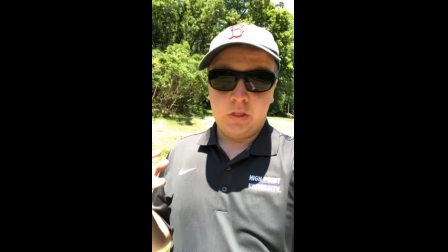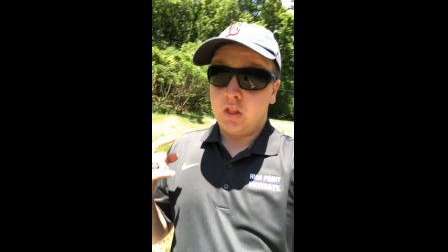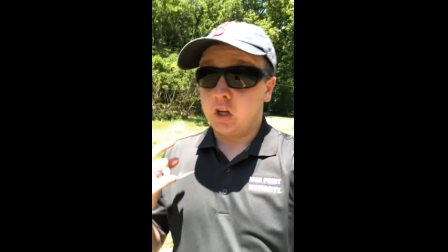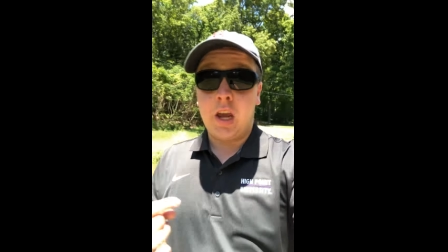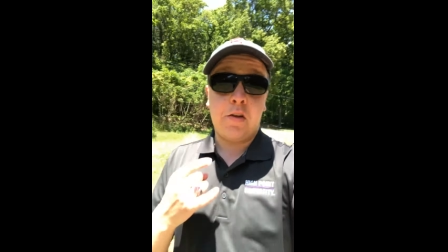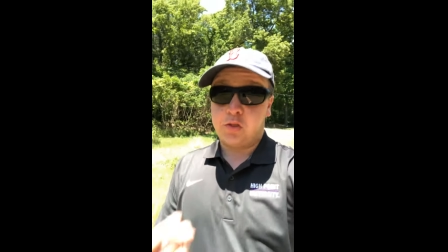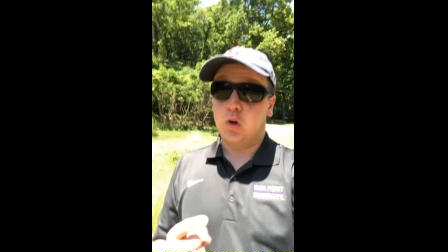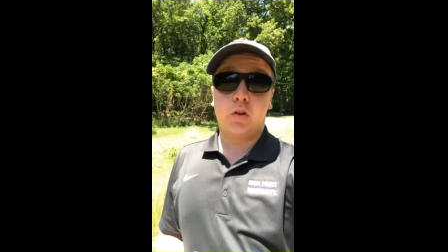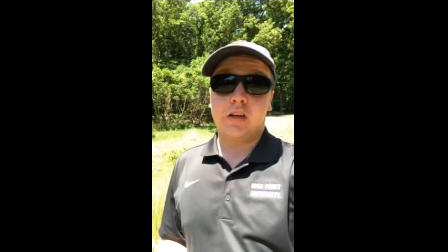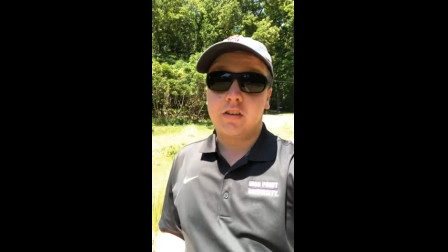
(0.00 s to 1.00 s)
they're getting
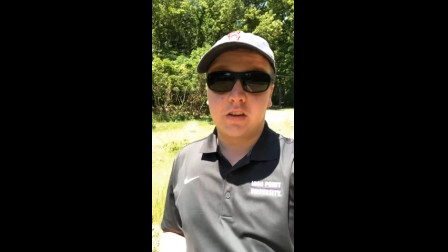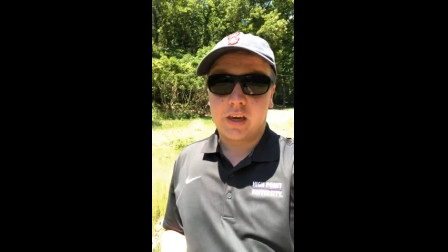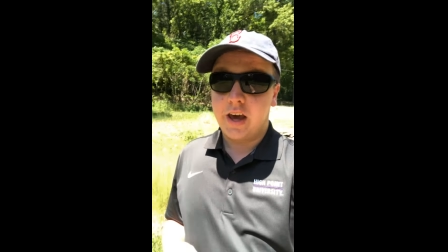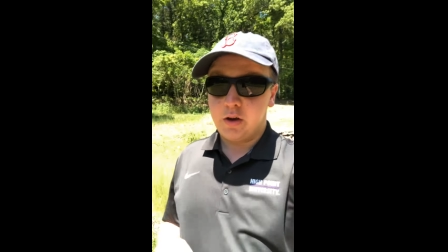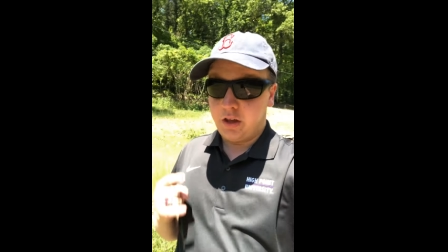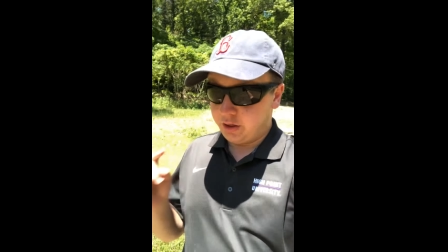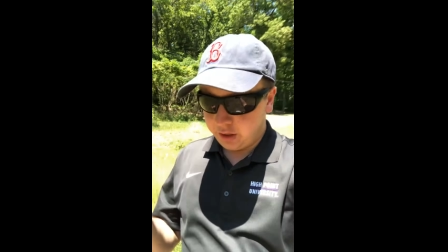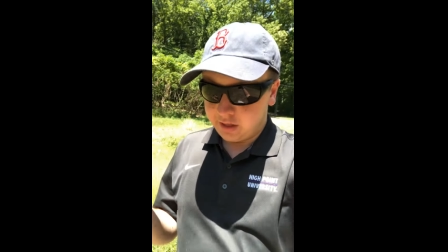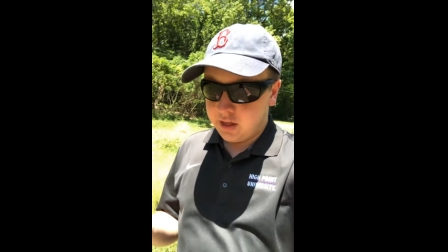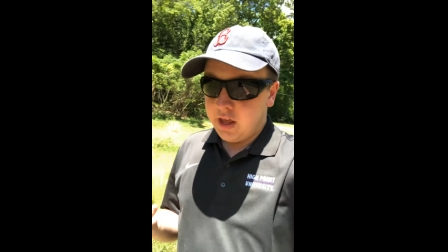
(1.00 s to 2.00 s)
through this? Okay,
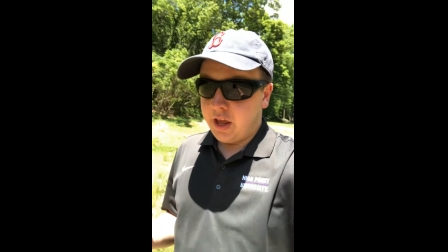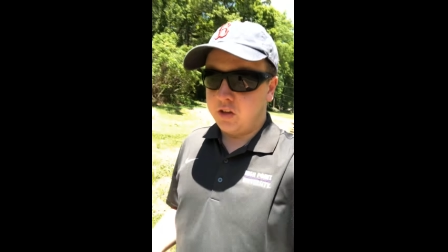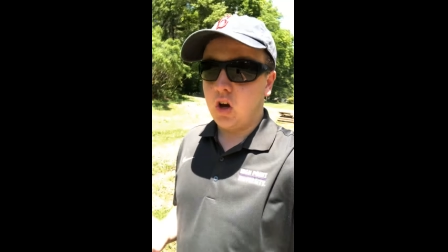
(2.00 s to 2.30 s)
like it's